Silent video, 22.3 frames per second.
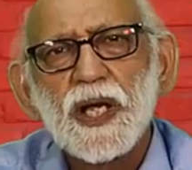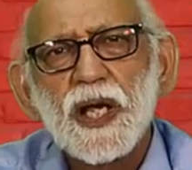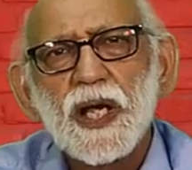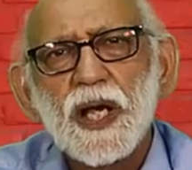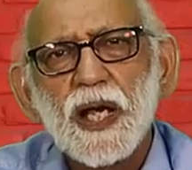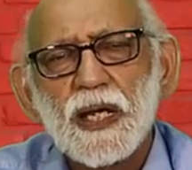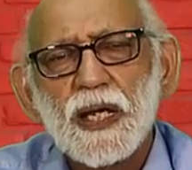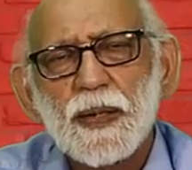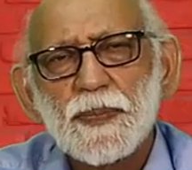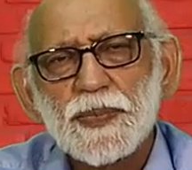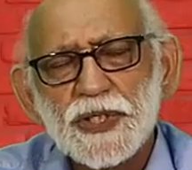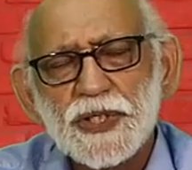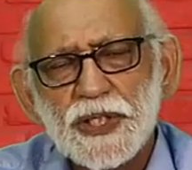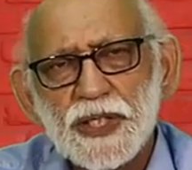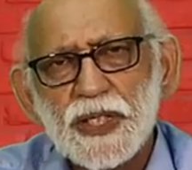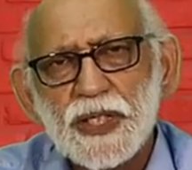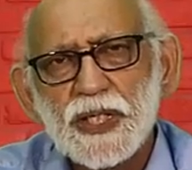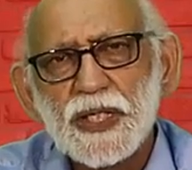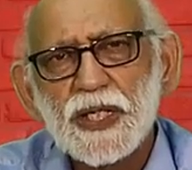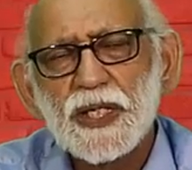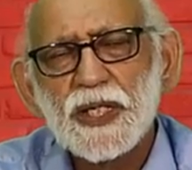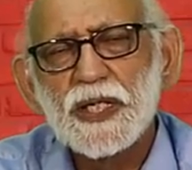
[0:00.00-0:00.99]
And I'm
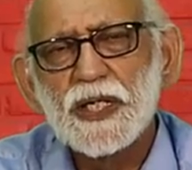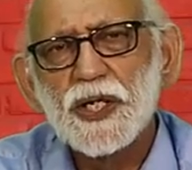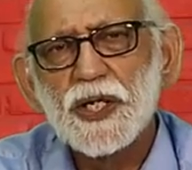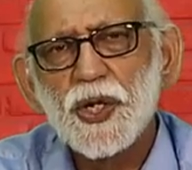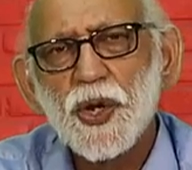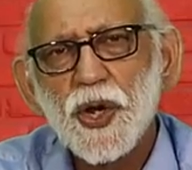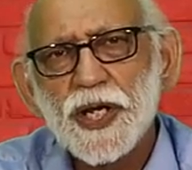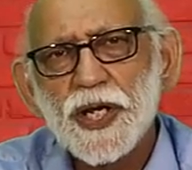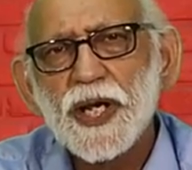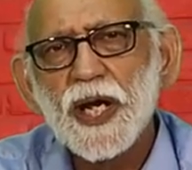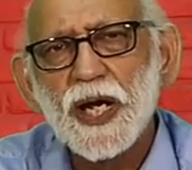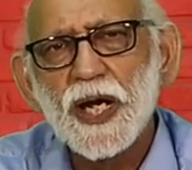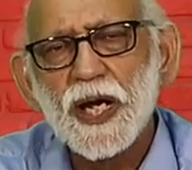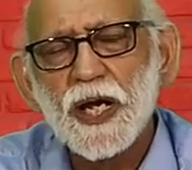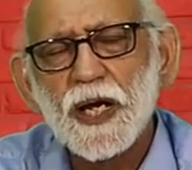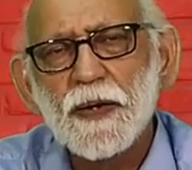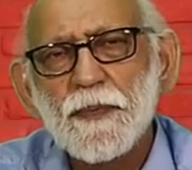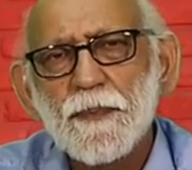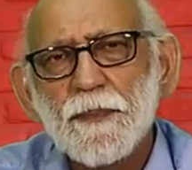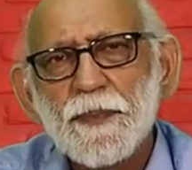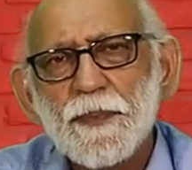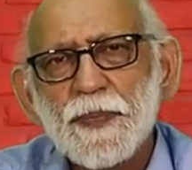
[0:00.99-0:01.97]
sitting here in
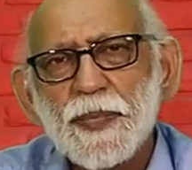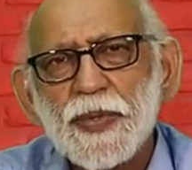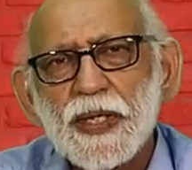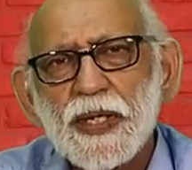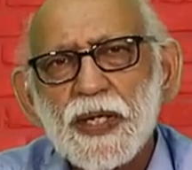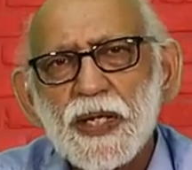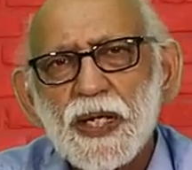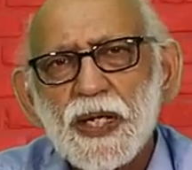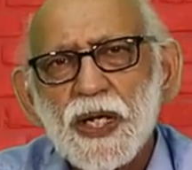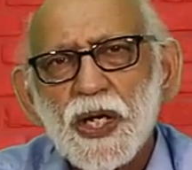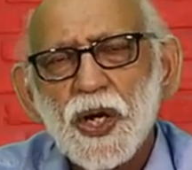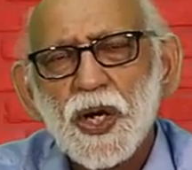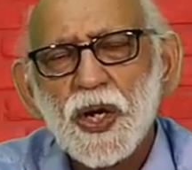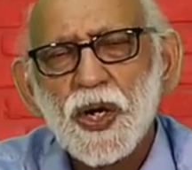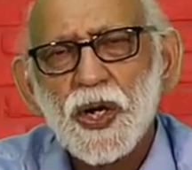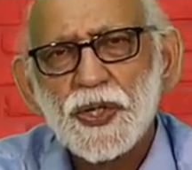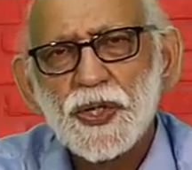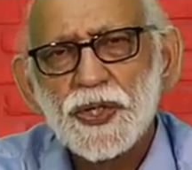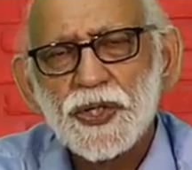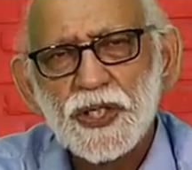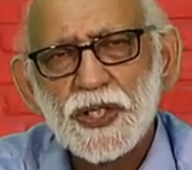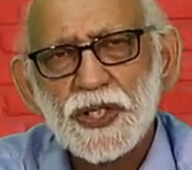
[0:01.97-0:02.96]
Noida
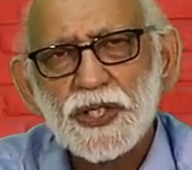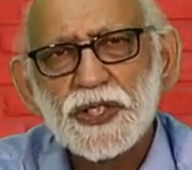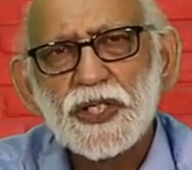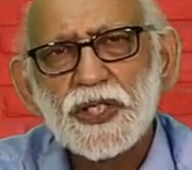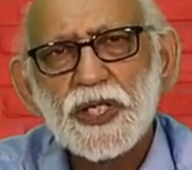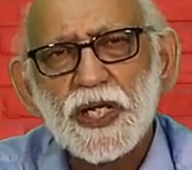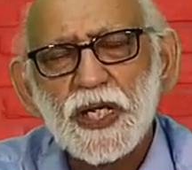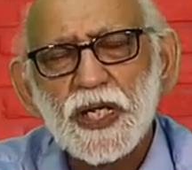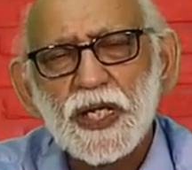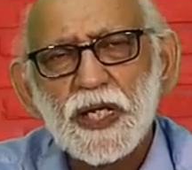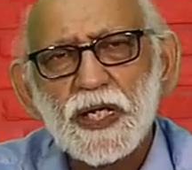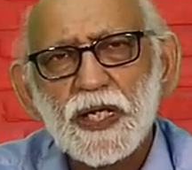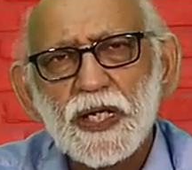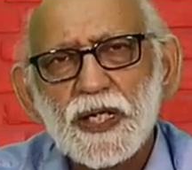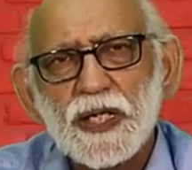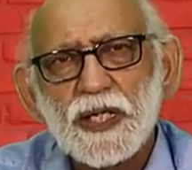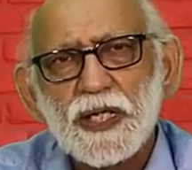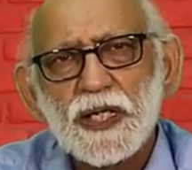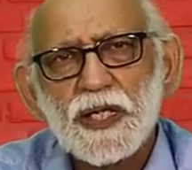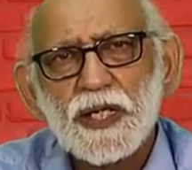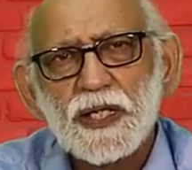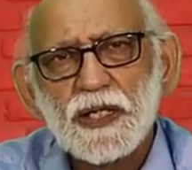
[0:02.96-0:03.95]
on Thursday,
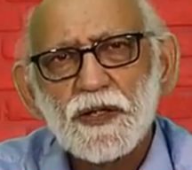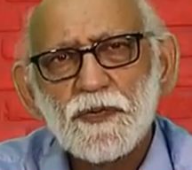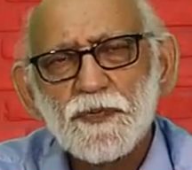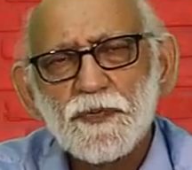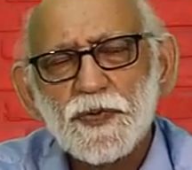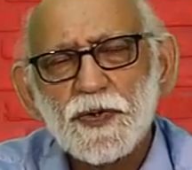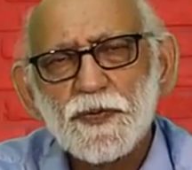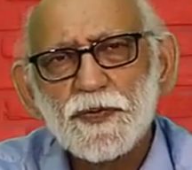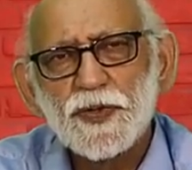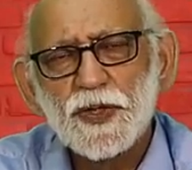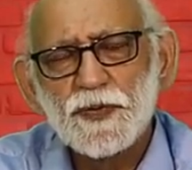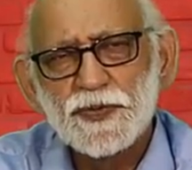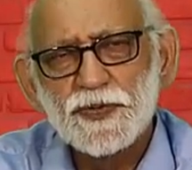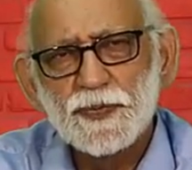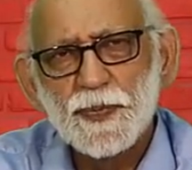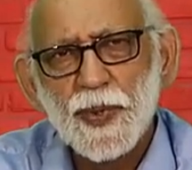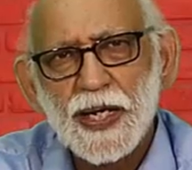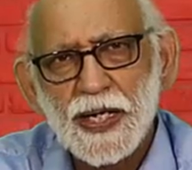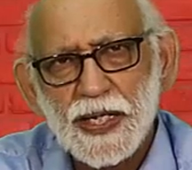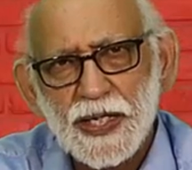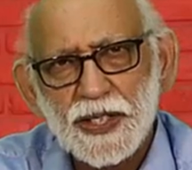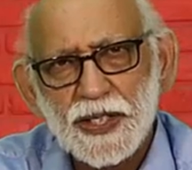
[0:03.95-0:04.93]
the 5th of
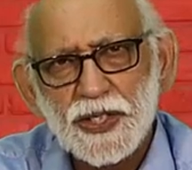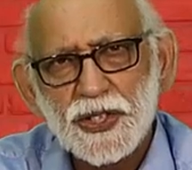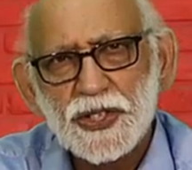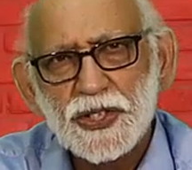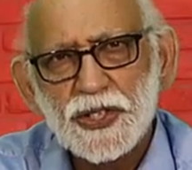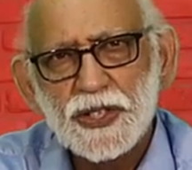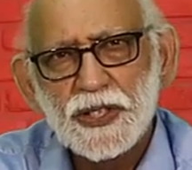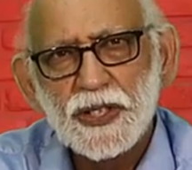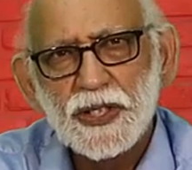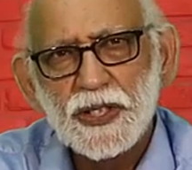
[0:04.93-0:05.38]
March,